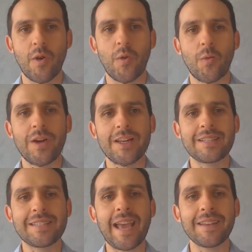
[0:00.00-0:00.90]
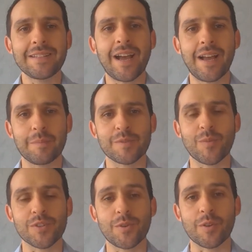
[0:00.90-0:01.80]
We need 10 times
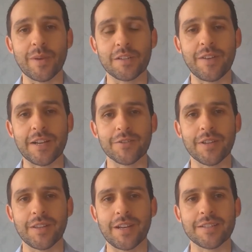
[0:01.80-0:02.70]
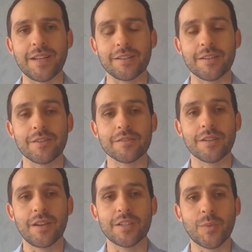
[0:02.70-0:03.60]
more solar manufacturing in the next 10 years,
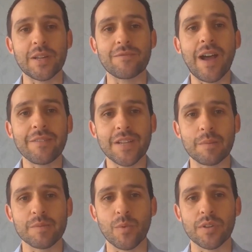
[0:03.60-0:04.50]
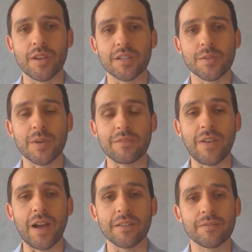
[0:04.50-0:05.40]
and 25 times more in the next
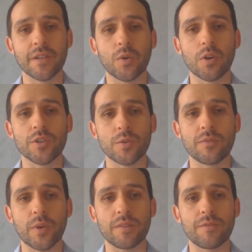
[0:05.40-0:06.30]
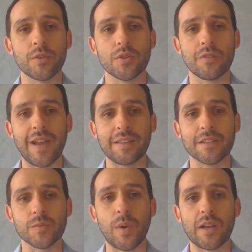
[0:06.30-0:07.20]
25, in order to avoid a future of
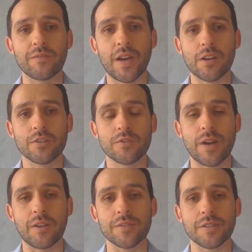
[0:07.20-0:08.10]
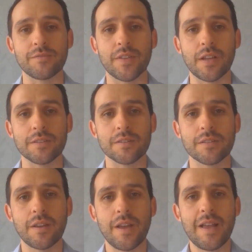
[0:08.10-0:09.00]
endless wildfires, droughts, and floods.
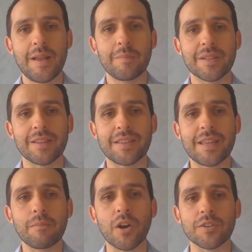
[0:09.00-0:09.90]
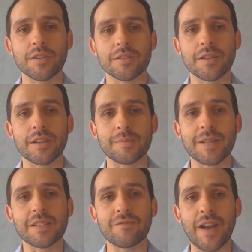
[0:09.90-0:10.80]
But the thin margins and
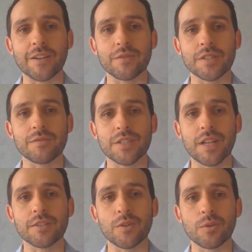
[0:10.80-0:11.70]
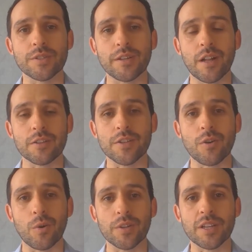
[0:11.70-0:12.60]
expensive factories of today's solar technology
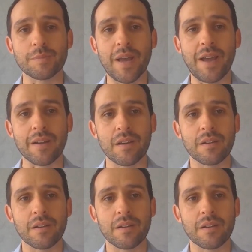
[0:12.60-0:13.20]
are holding us back.